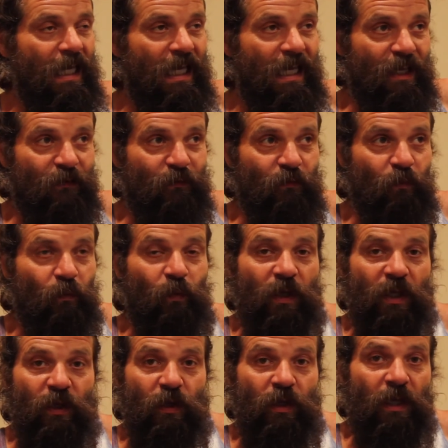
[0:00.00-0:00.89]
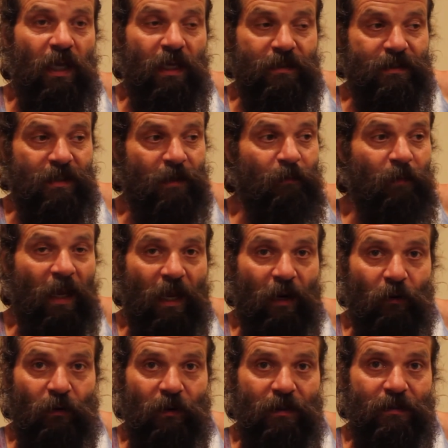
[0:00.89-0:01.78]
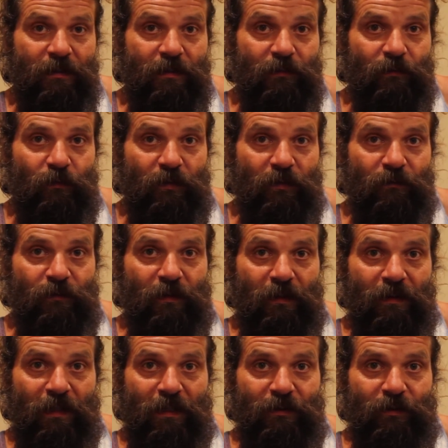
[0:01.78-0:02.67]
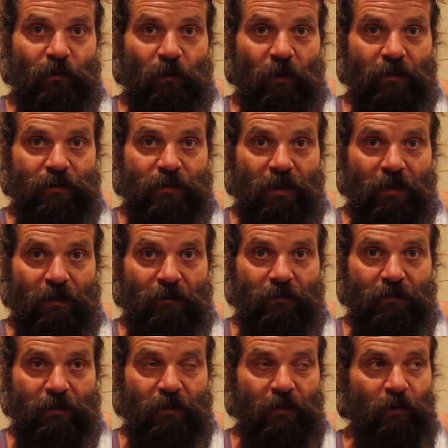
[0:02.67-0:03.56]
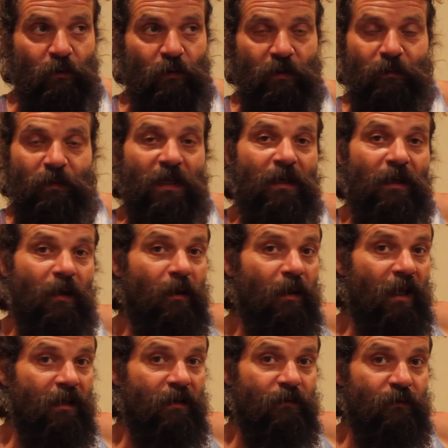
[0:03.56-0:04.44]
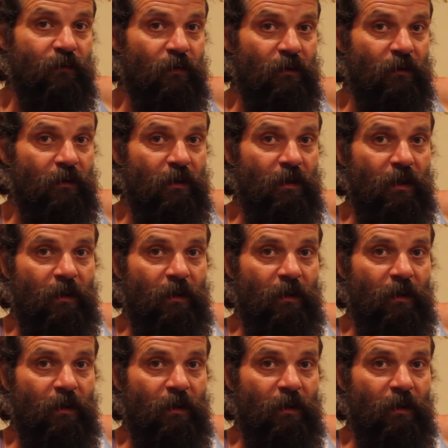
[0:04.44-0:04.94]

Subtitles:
If we, as a parent, would have done that to our child, we'd be neglectful.